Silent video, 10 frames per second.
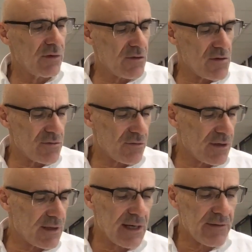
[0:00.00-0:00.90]
According to
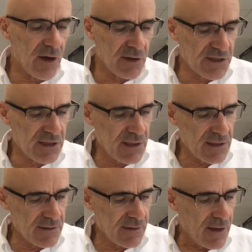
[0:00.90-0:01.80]
Kalevi Holsti,
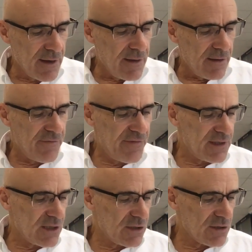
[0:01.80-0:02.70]
he's a
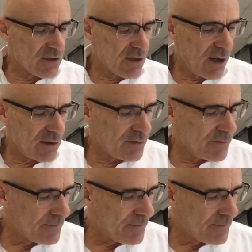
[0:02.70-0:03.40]
Finnish scholar,